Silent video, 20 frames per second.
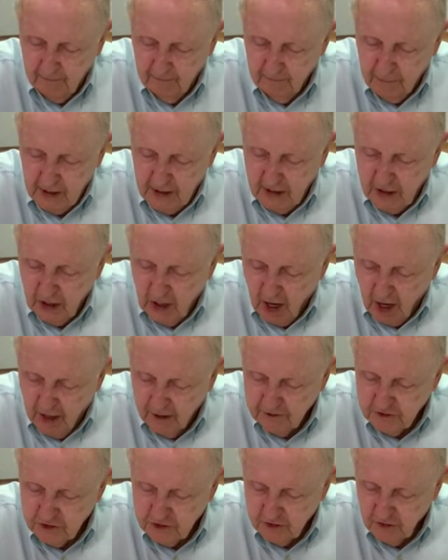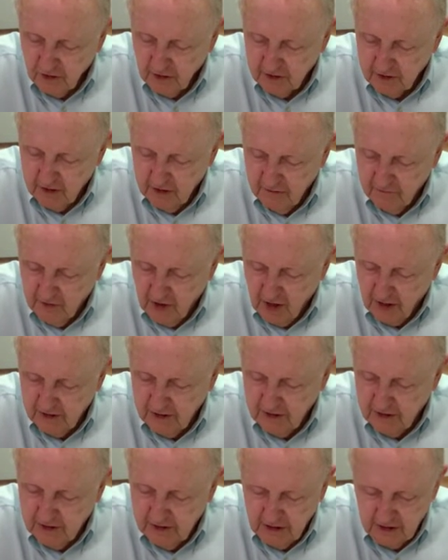Be constructive,
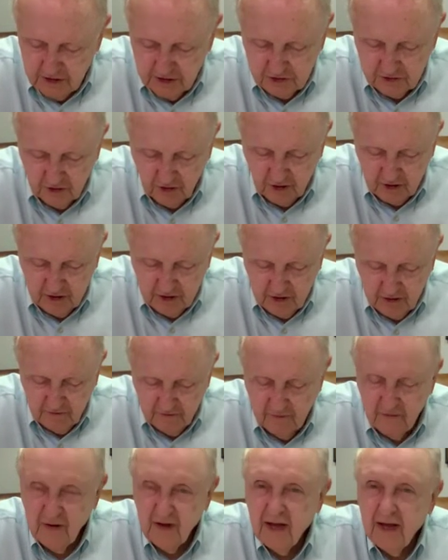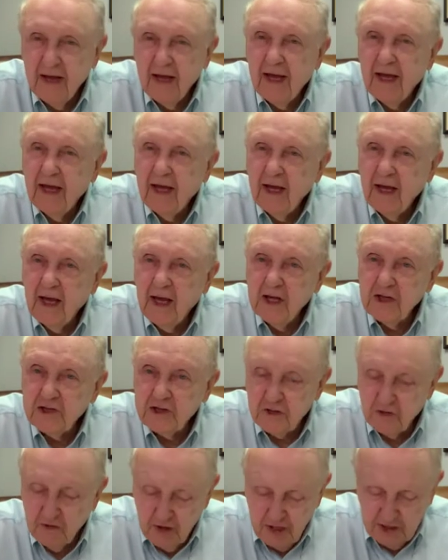not destructive.
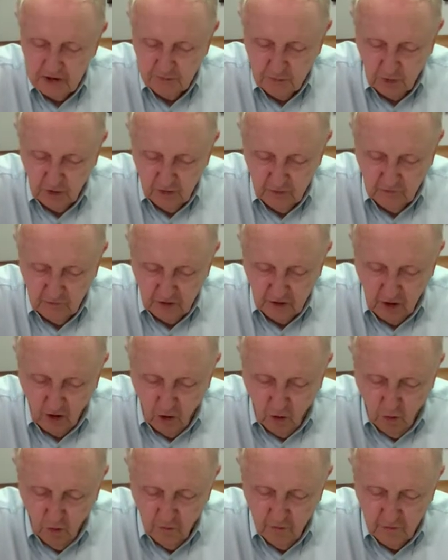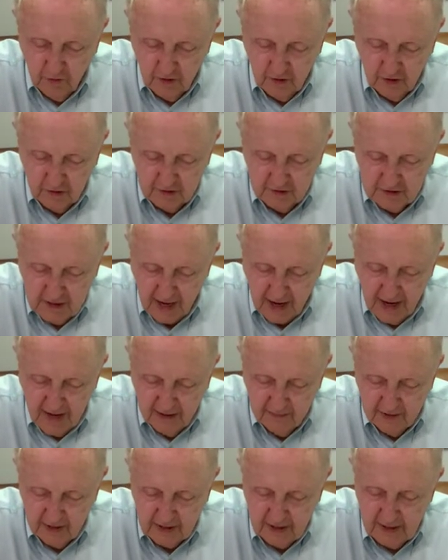History has proven over
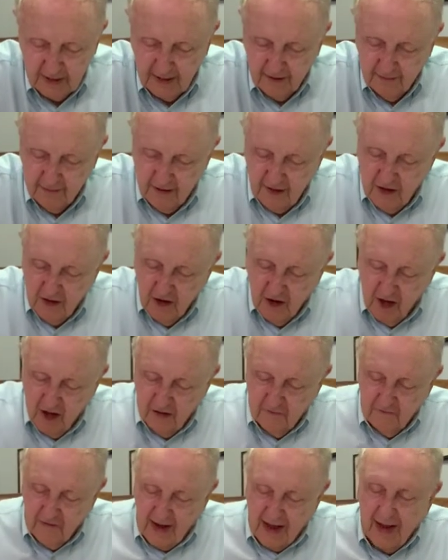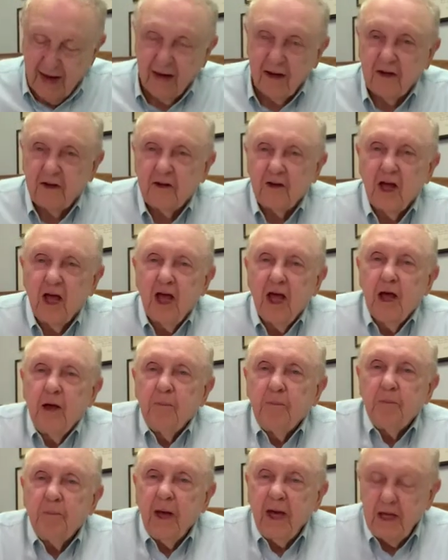time and again that nonviolent,
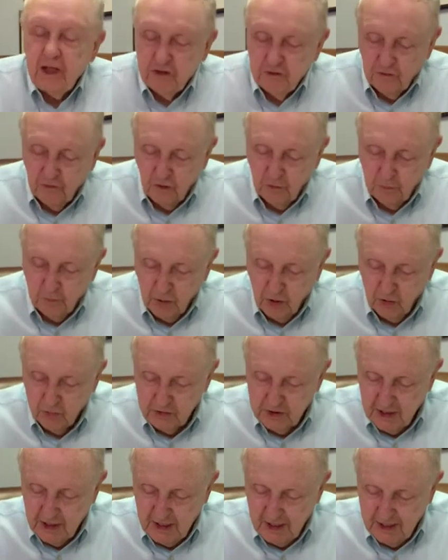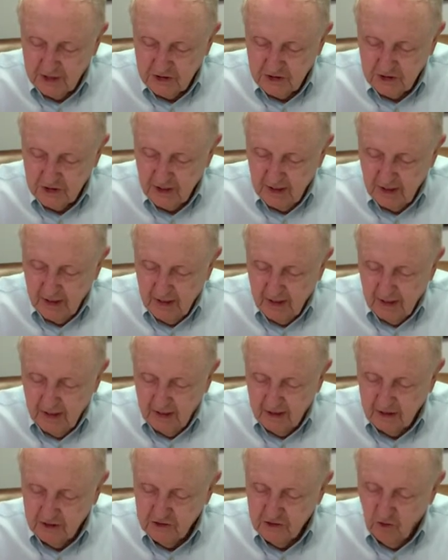peaceful protest
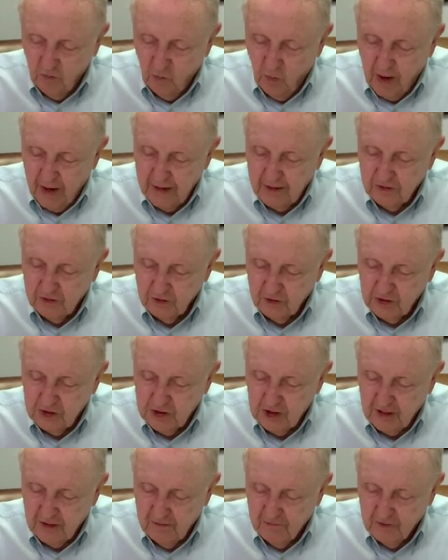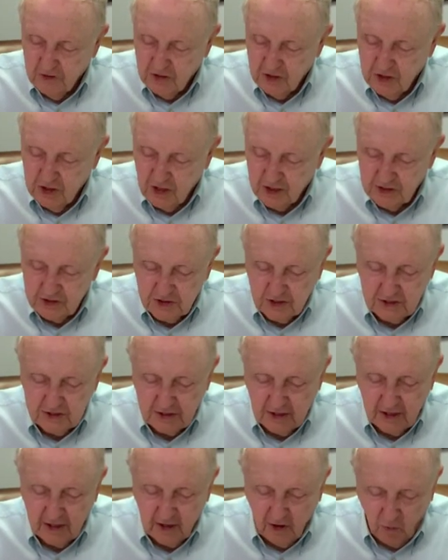is a way to achieve the justice
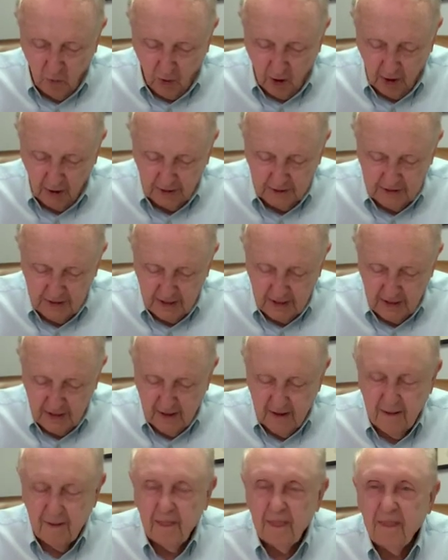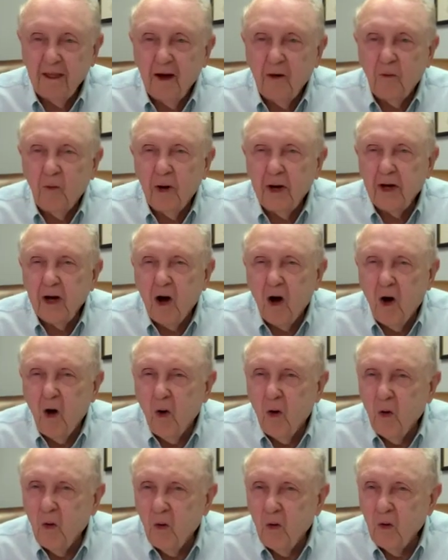and equality that we
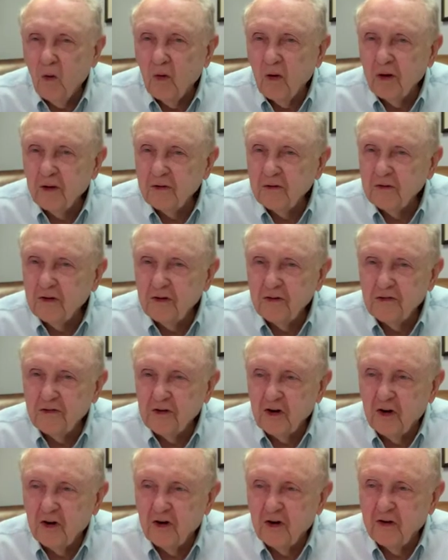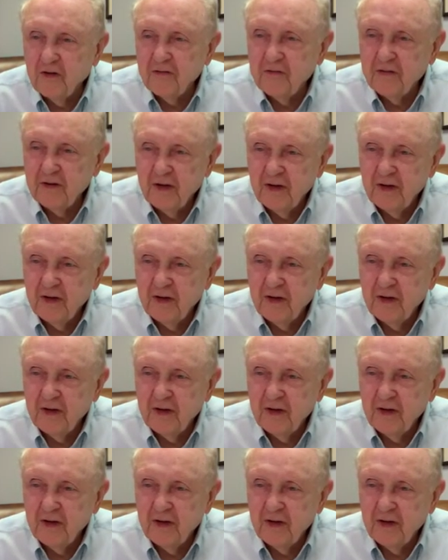all deserve."